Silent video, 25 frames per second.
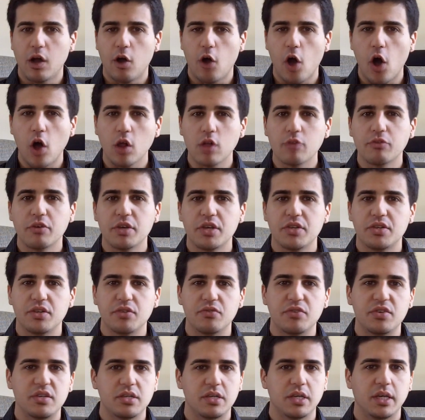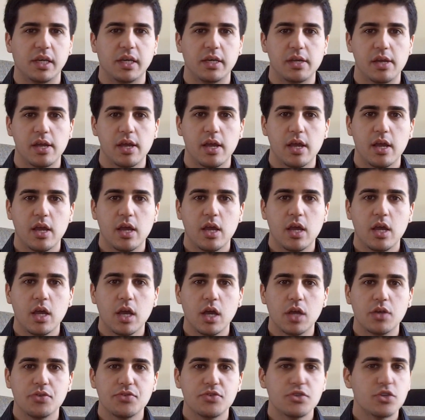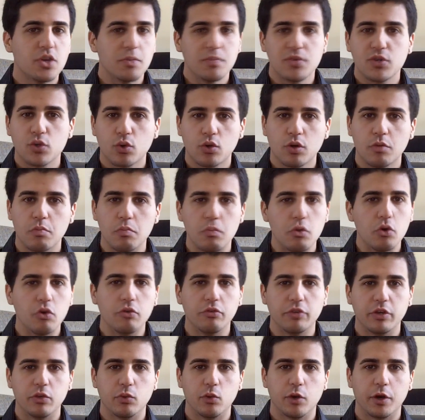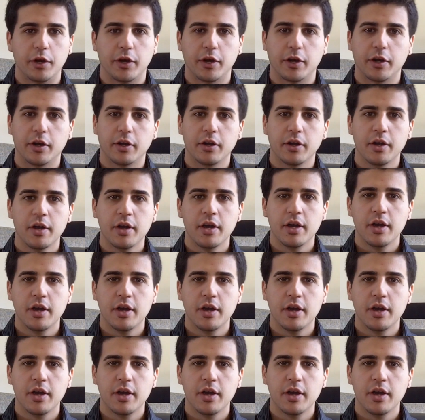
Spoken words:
All of us have seen some sort of movie where,